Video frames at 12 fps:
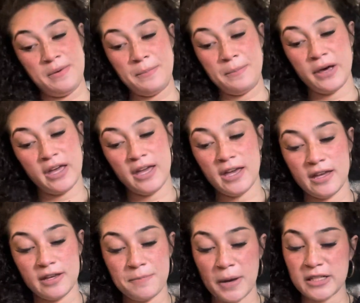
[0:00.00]
But
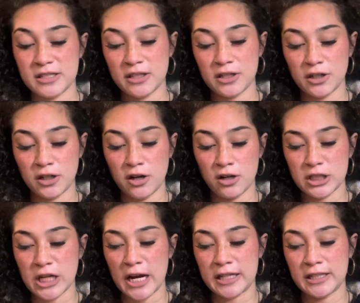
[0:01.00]
basically you're
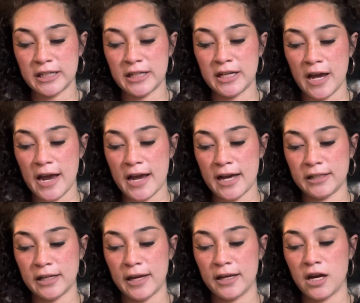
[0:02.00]
contracted, and
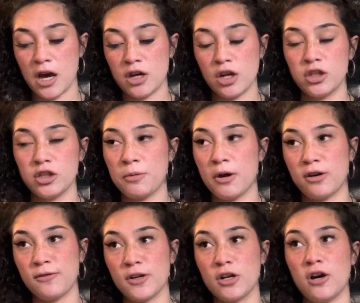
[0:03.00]
like another part
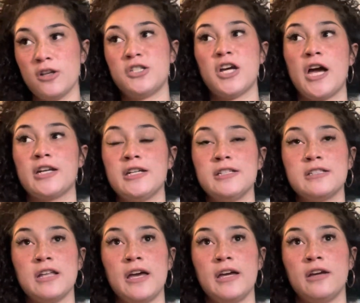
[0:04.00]
of your contract is
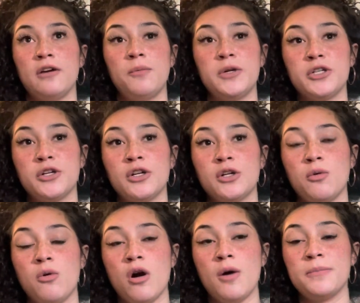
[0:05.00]
like when you're in
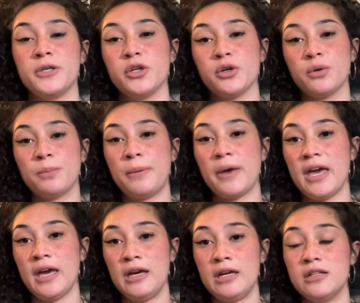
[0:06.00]
Guam, you're
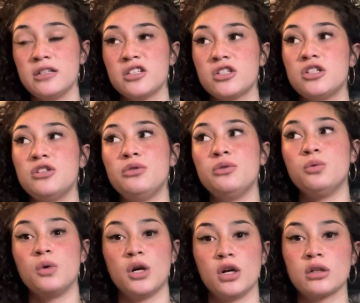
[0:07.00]
paid to
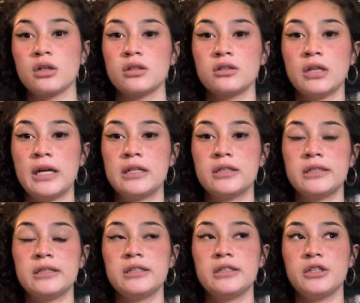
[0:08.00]
work. Like
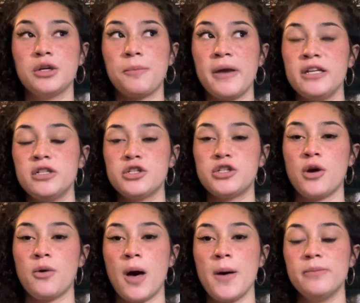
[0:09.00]
you're paid to
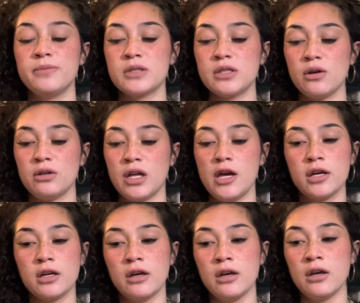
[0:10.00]
show up. So like
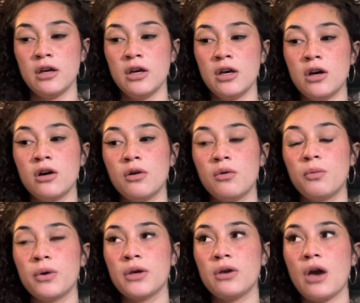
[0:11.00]

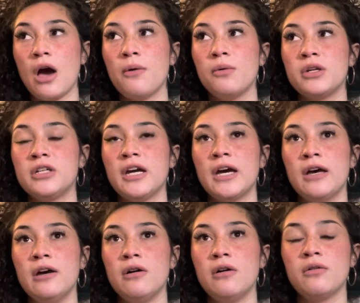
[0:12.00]
I would
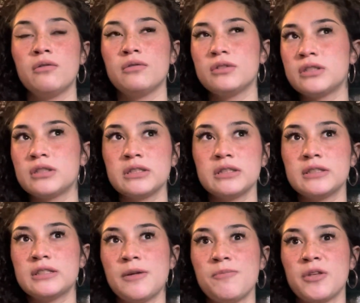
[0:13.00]
get
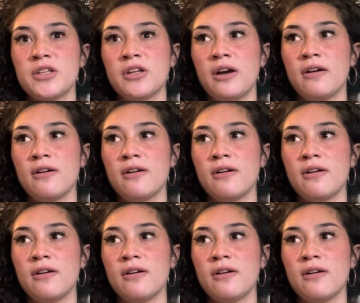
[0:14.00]
something like